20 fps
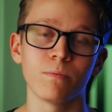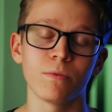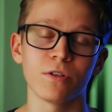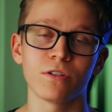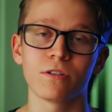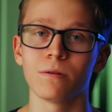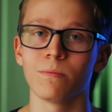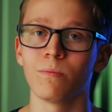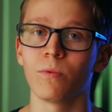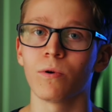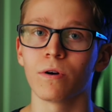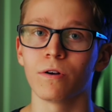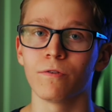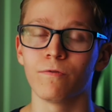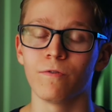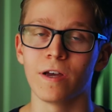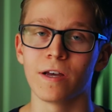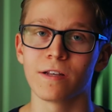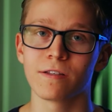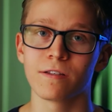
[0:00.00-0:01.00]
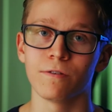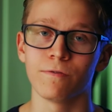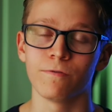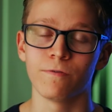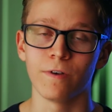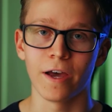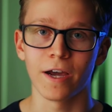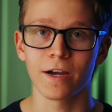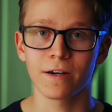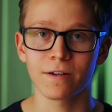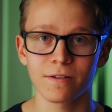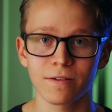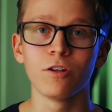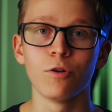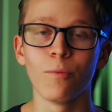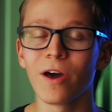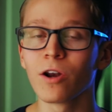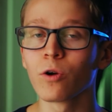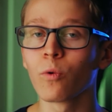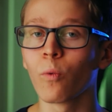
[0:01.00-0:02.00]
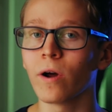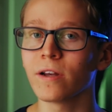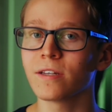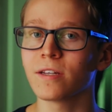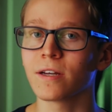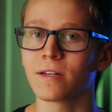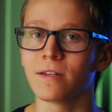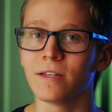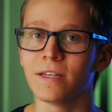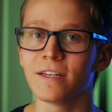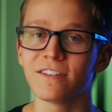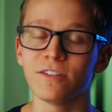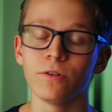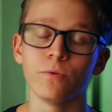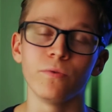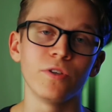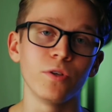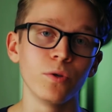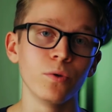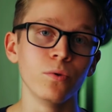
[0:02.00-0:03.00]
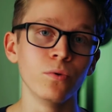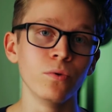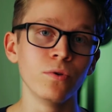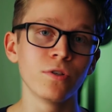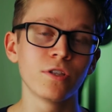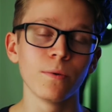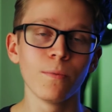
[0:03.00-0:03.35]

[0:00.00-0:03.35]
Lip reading: but some more advanced effects. No matter what techniques you use,